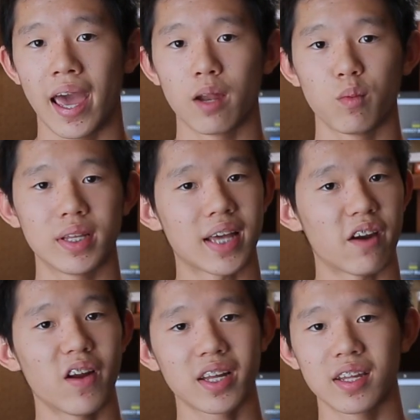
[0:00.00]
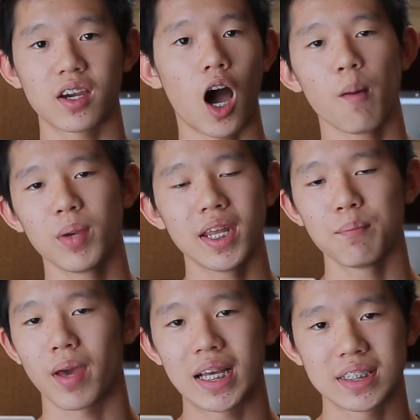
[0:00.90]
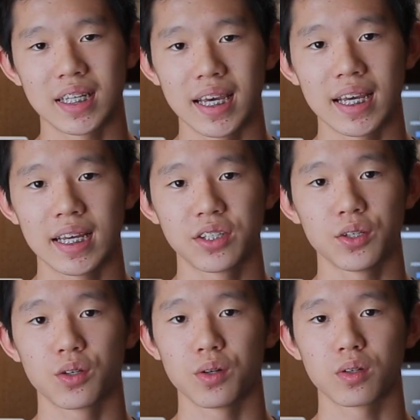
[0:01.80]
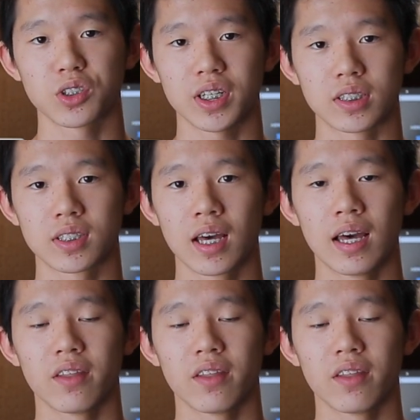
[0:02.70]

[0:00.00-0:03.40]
and we directly copied and pasted it into Google Sheets.